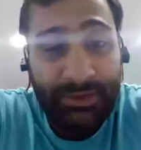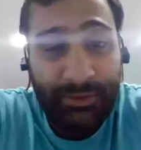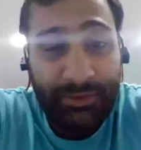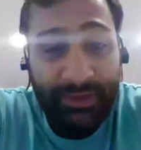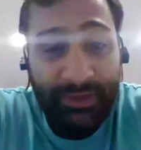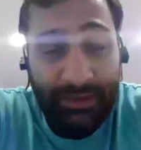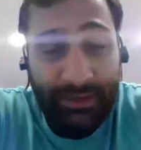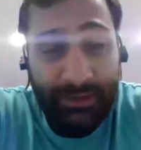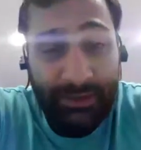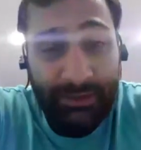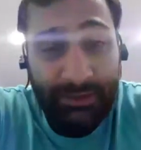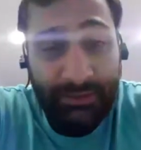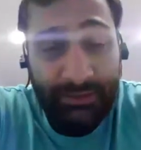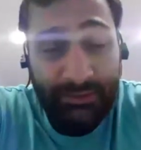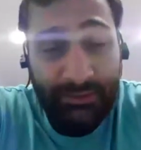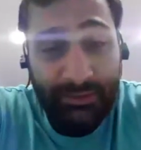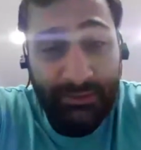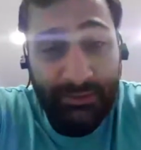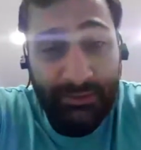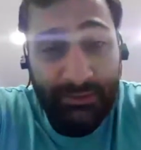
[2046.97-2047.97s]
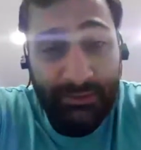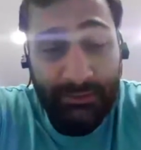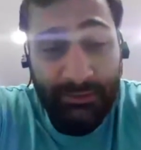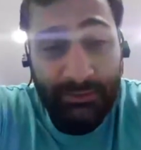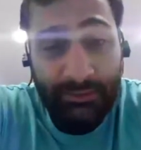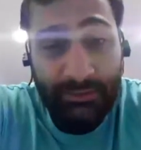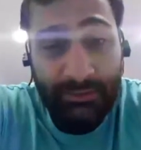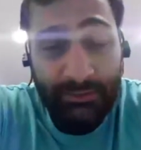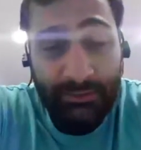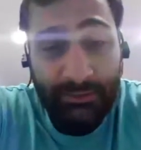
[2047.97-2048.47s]
do you think?
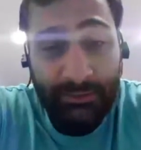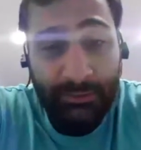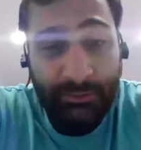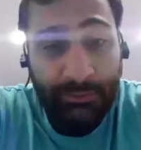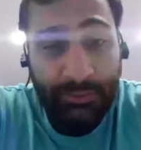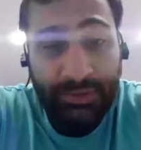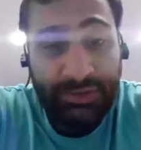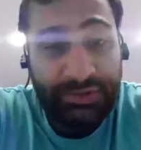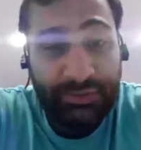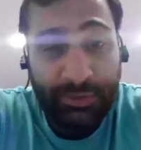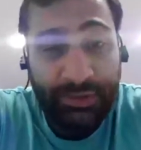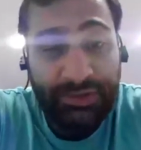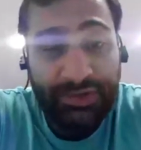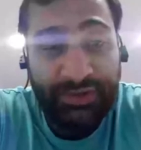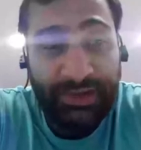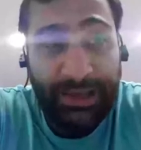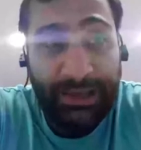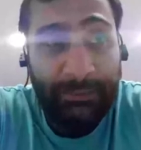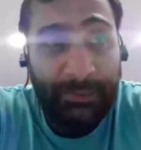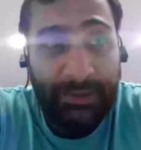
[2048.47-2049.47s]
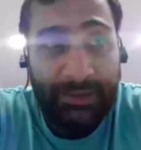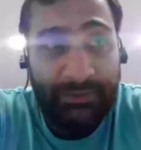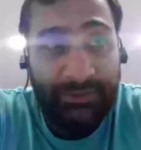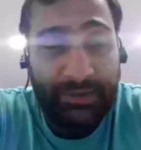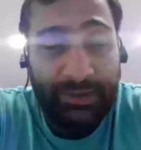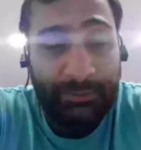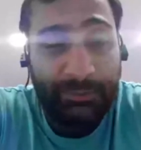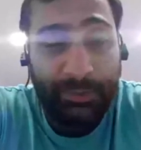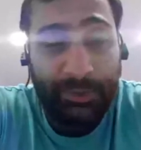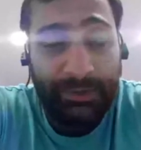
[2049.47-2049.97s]
What should happen at
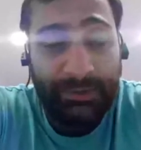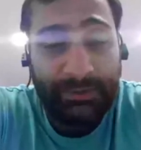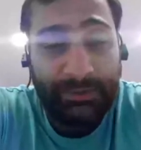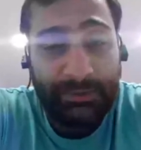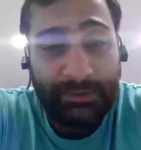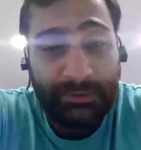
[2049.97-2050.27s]
that point?